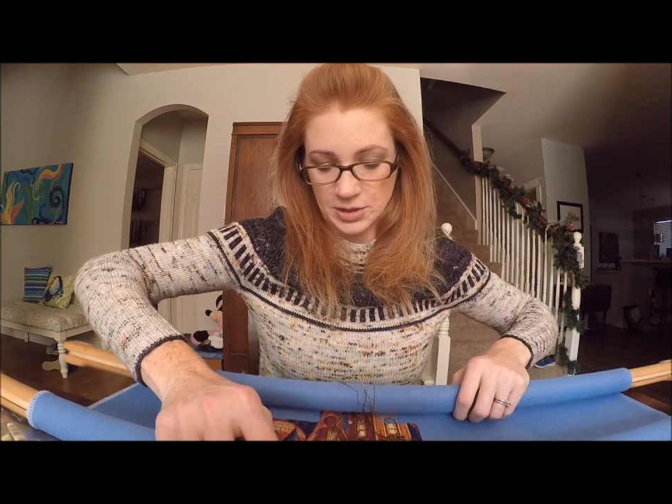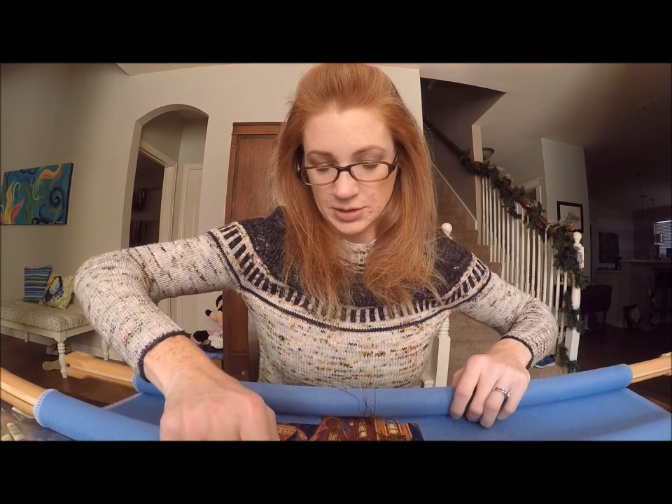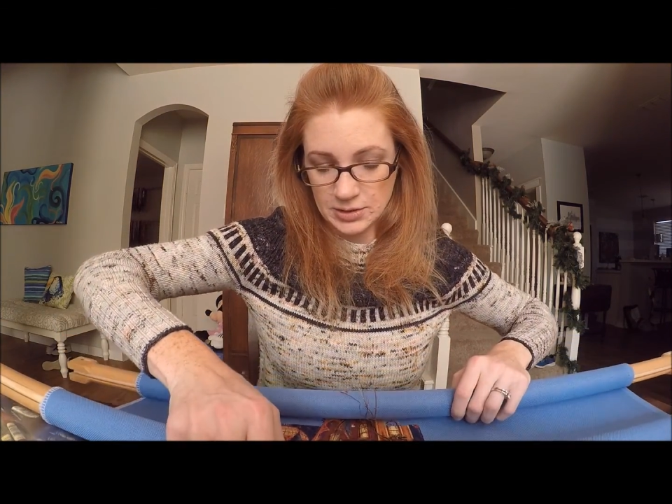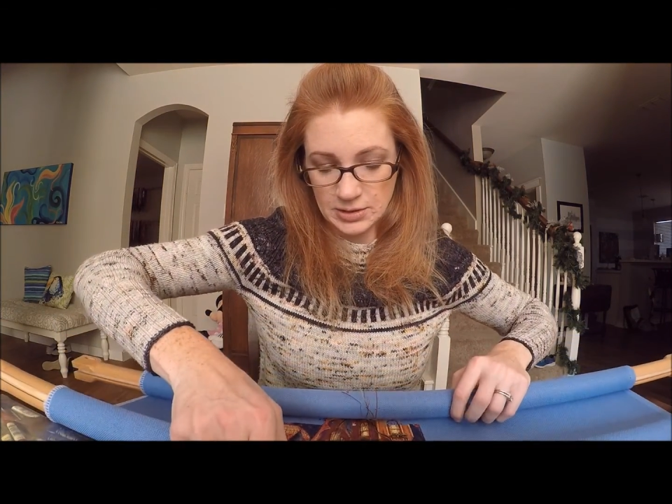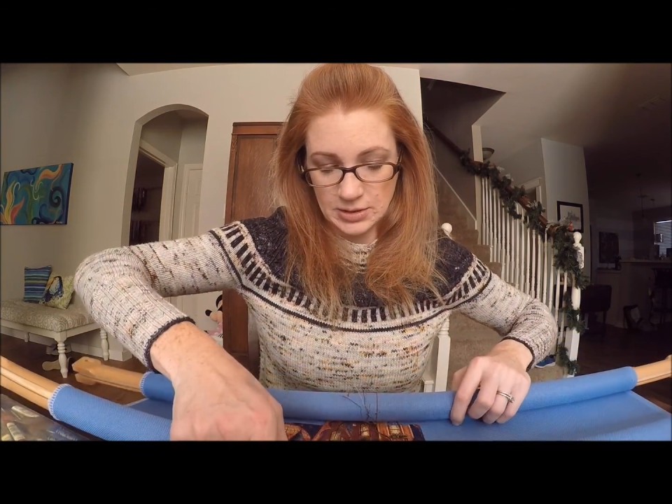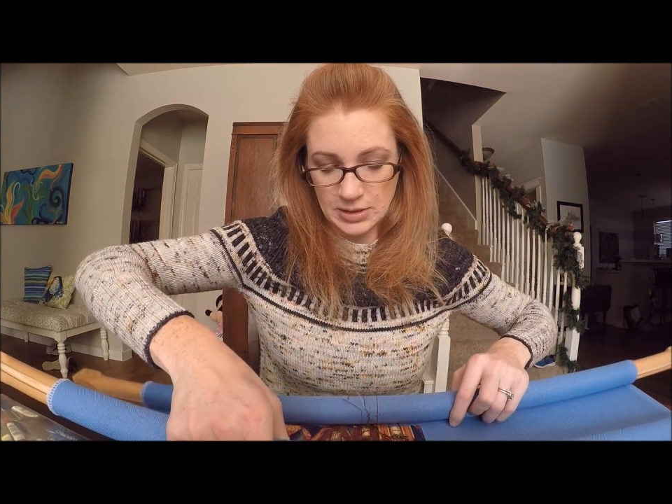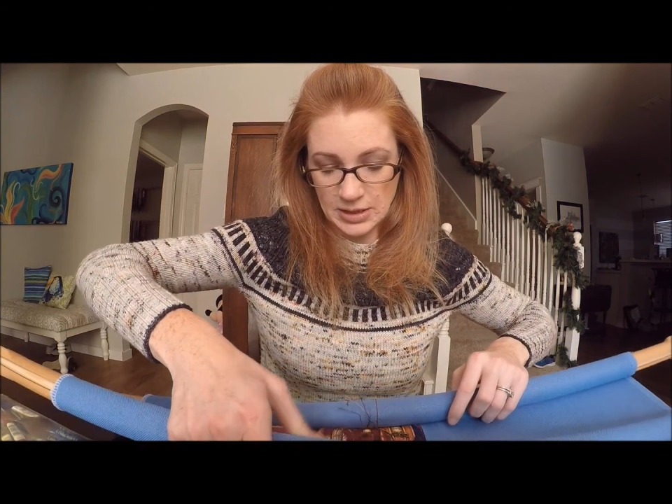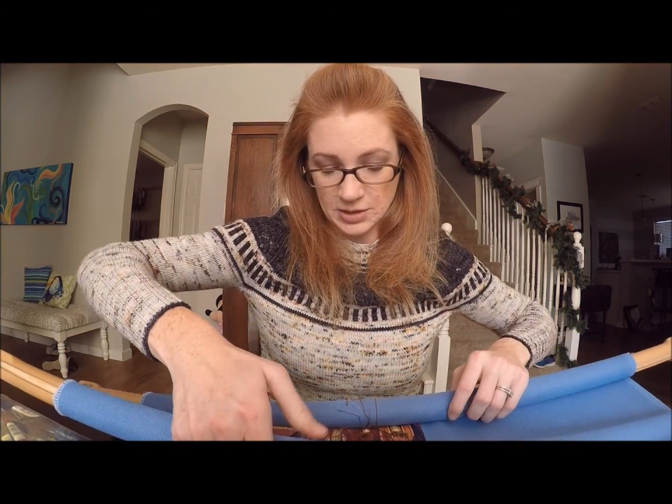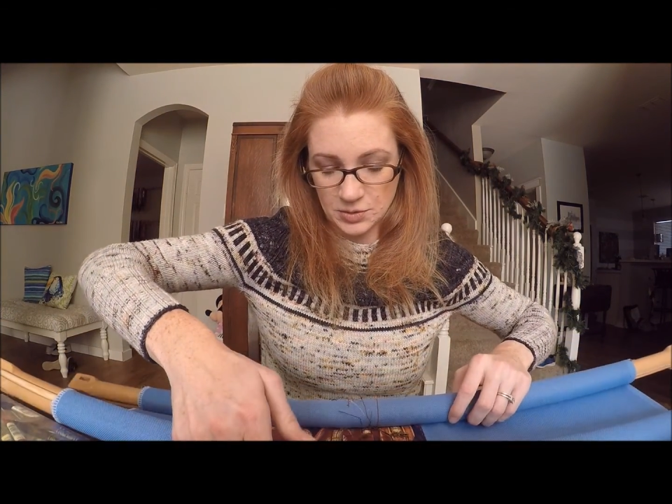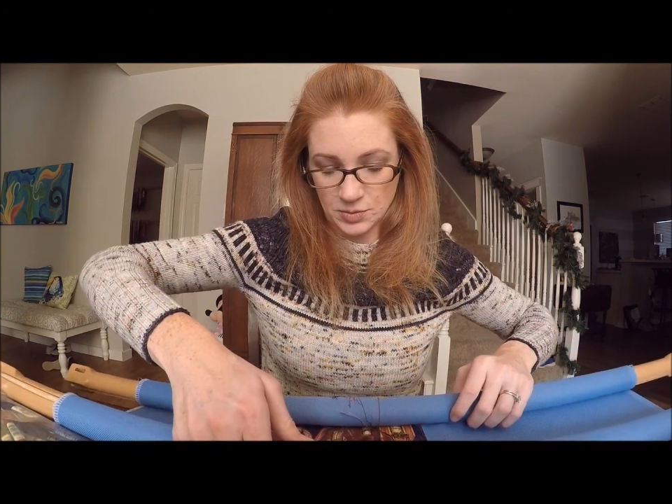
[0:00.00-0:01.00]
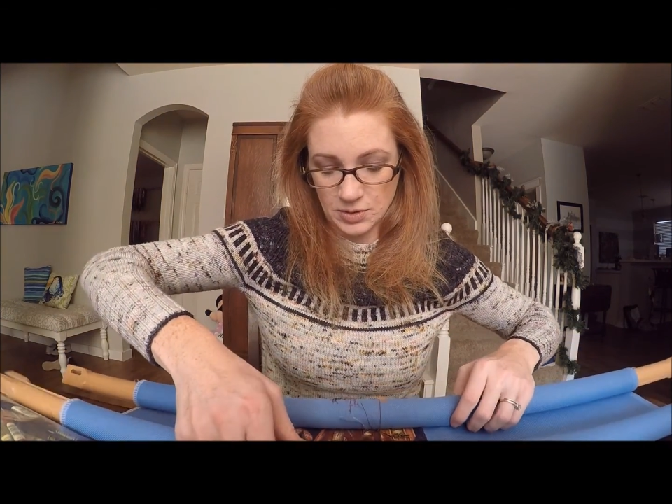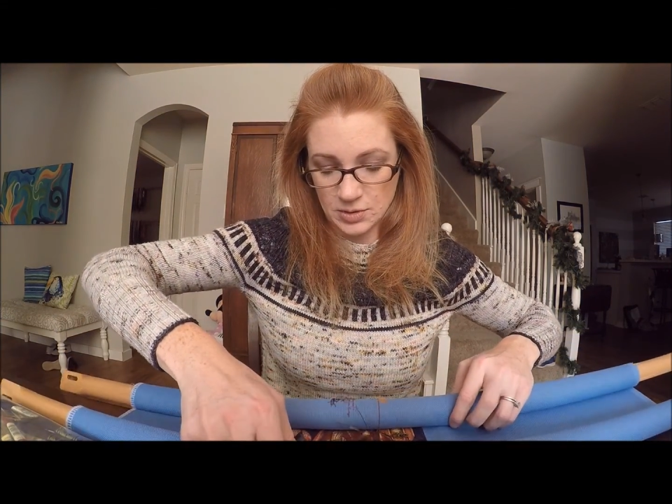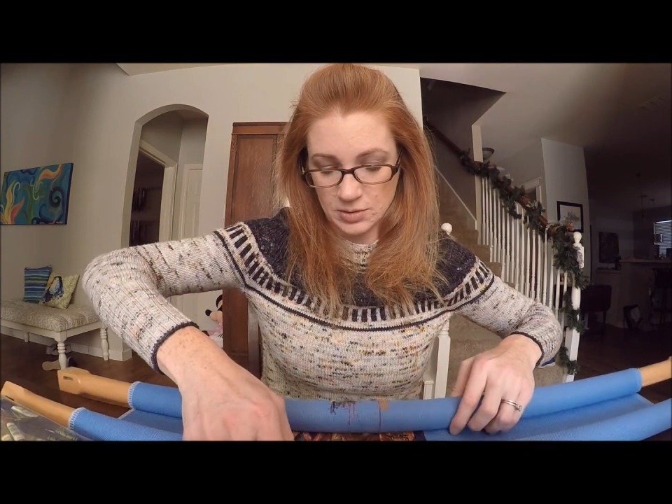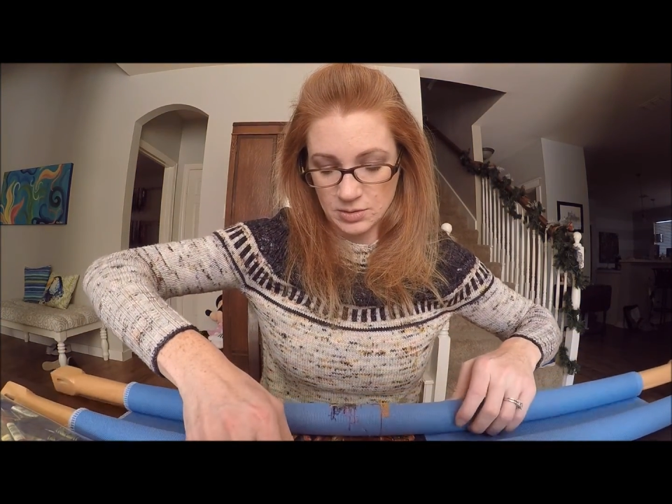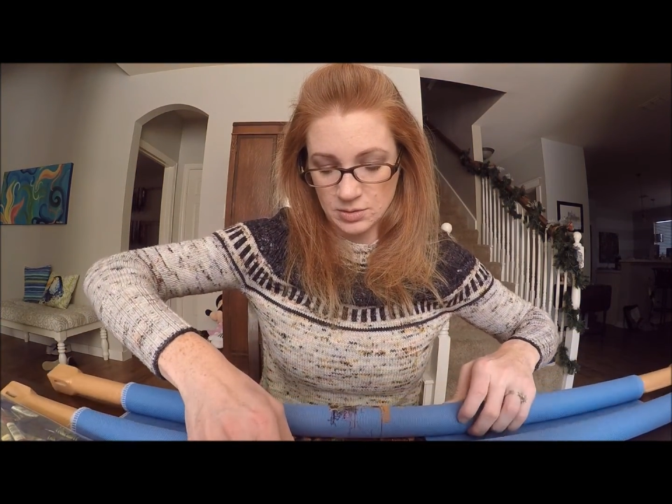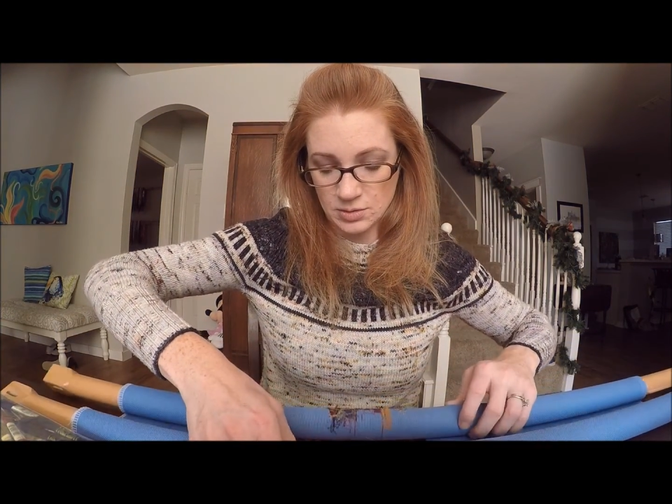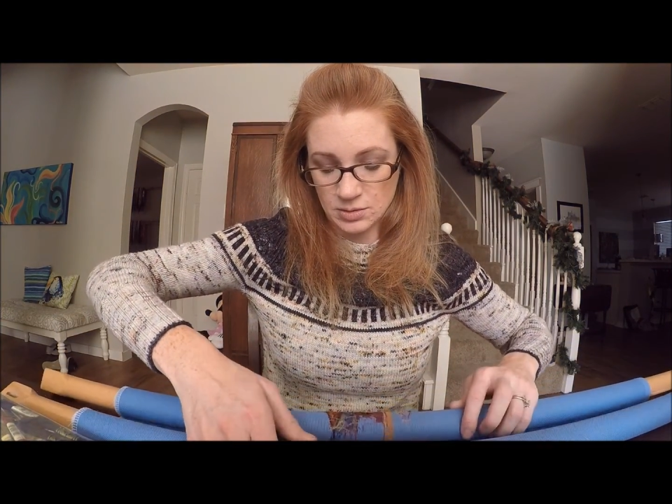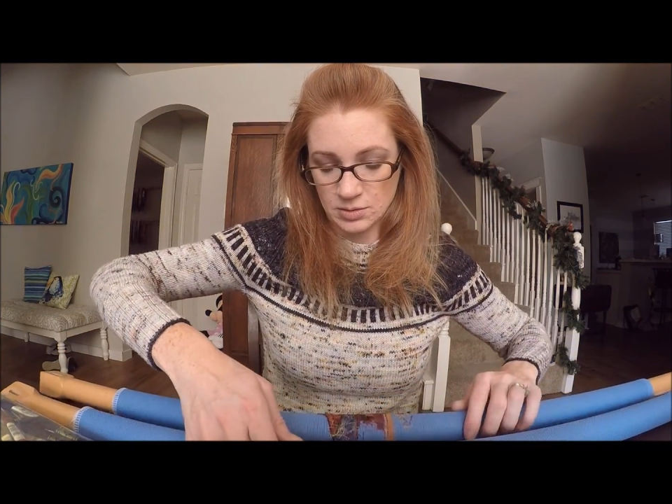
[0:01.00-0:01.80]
is that one.